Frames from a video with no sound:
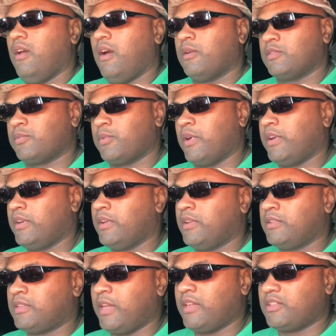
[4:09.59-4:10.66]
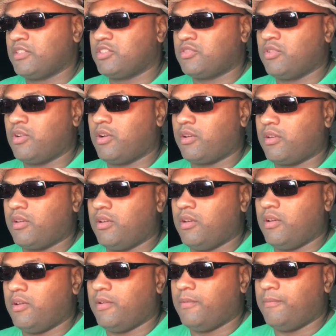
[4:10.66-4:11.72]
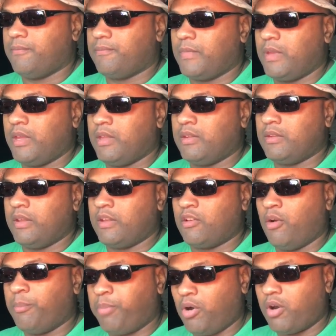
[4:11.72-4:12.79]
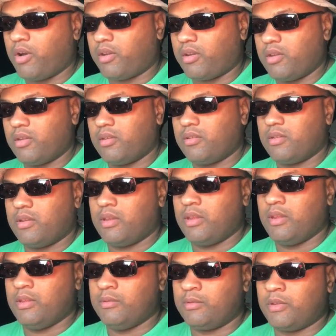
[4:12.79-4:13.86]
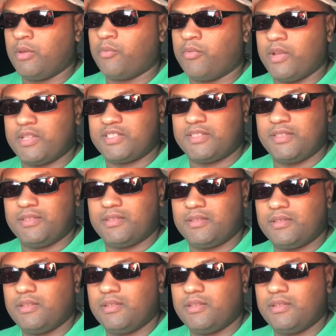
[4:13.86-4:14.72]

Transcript: I was ready to take this truck and go park and get rested.